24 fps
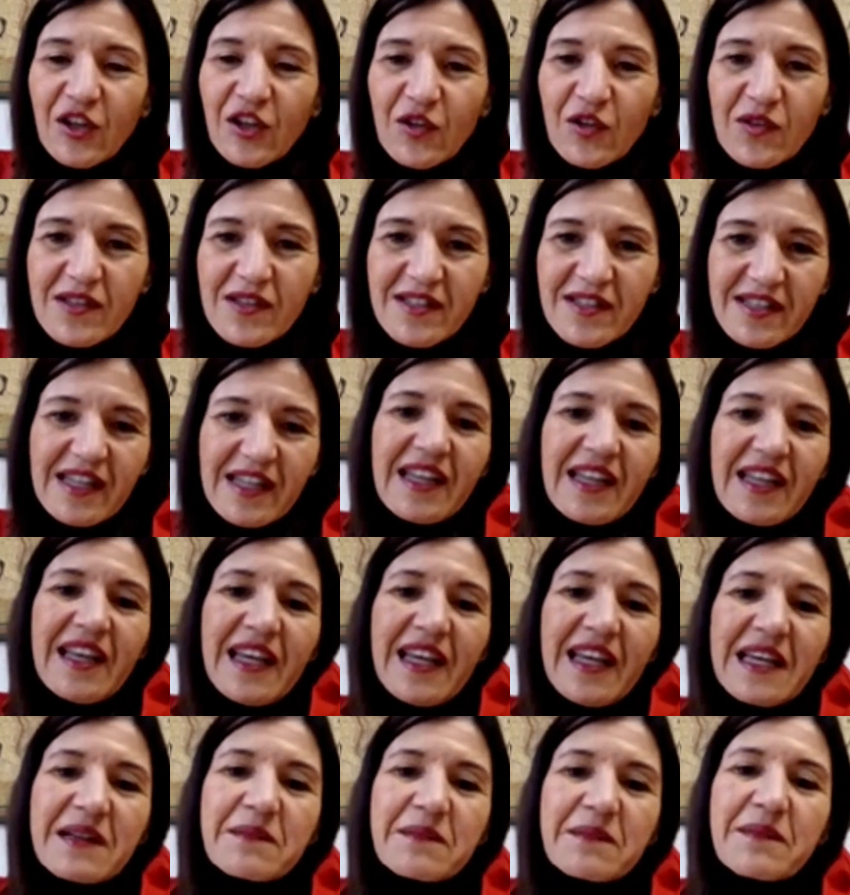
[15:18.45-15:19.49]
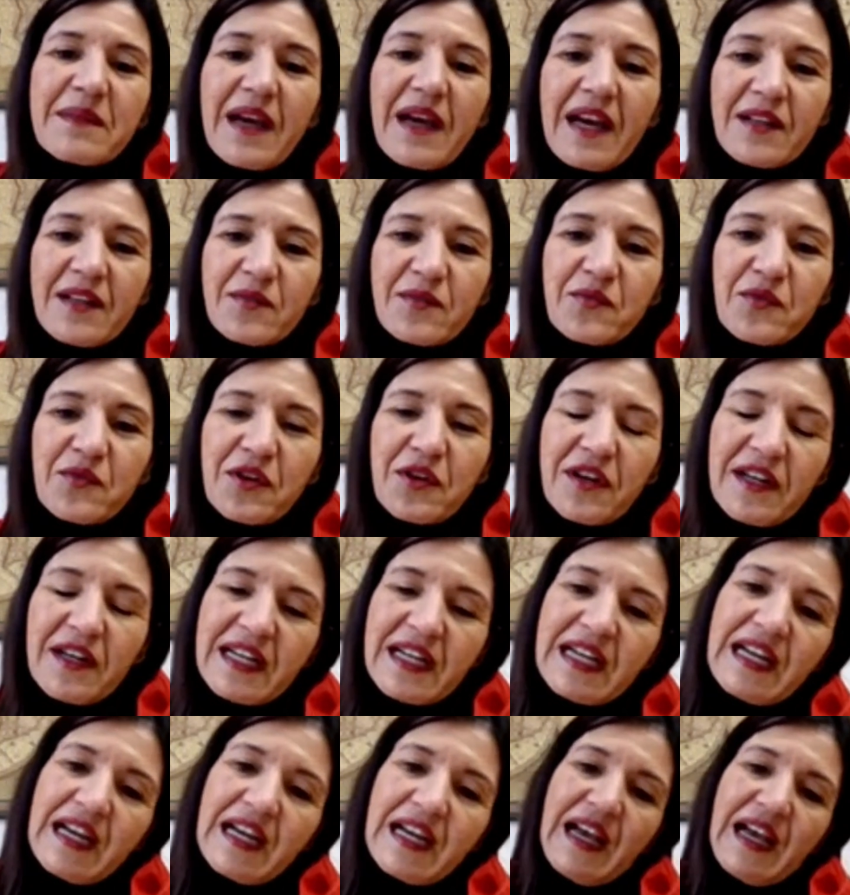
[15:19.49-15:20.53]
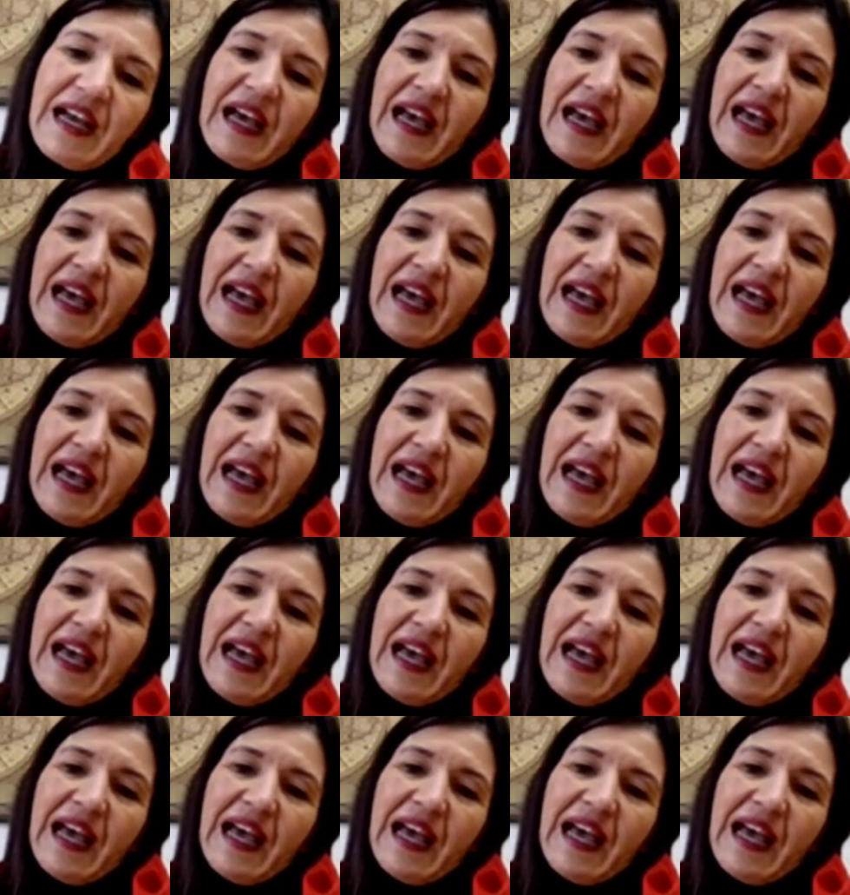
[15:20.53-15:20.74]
You see him at work